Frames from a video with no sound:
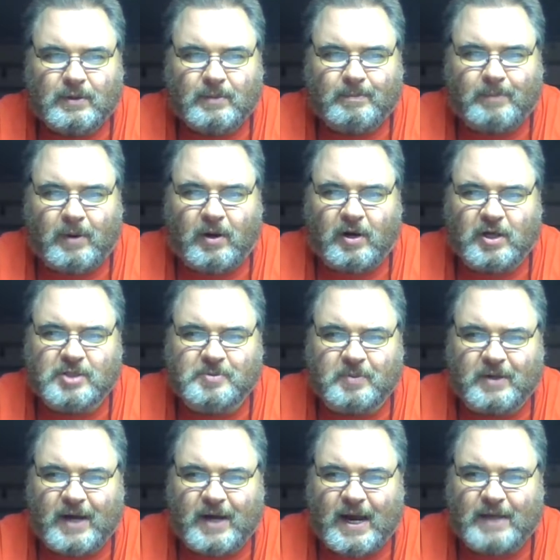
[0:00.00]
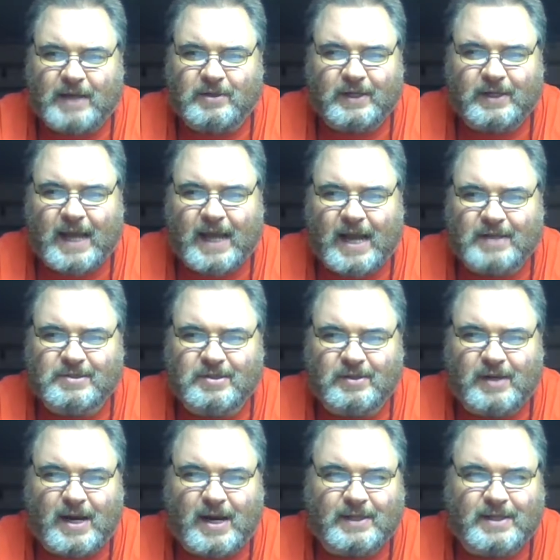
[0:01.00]
BERGS Brigade. You can
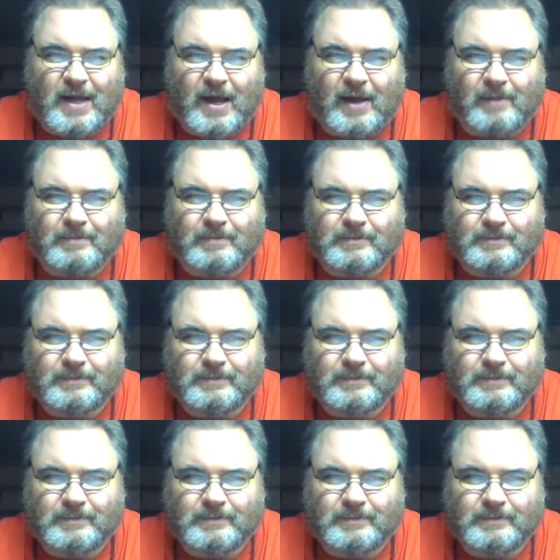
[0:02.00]
cancel at any time.